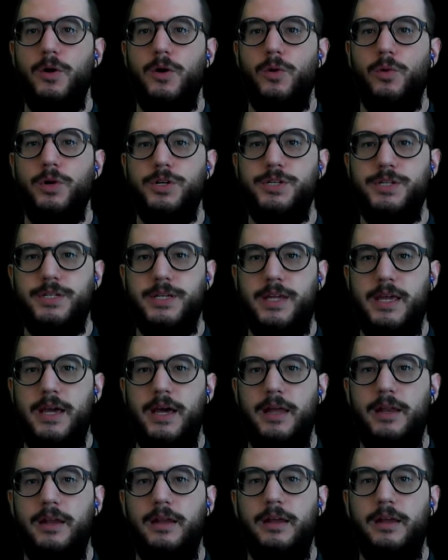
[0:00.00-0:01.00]
which is
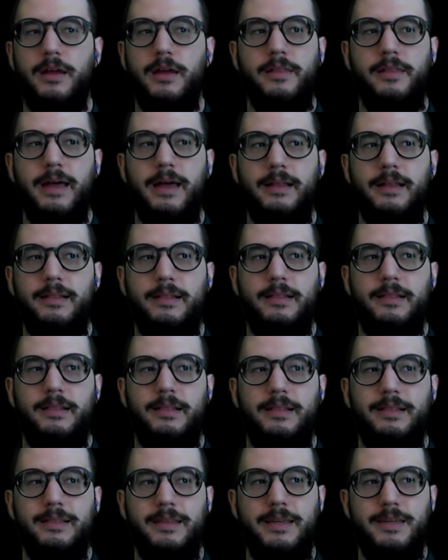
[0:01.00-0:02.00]
again that
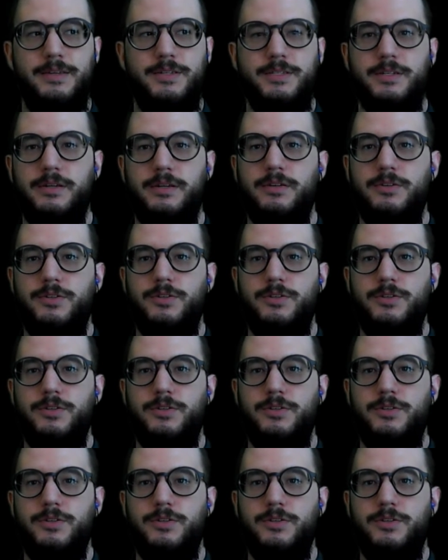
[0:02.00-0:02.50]
least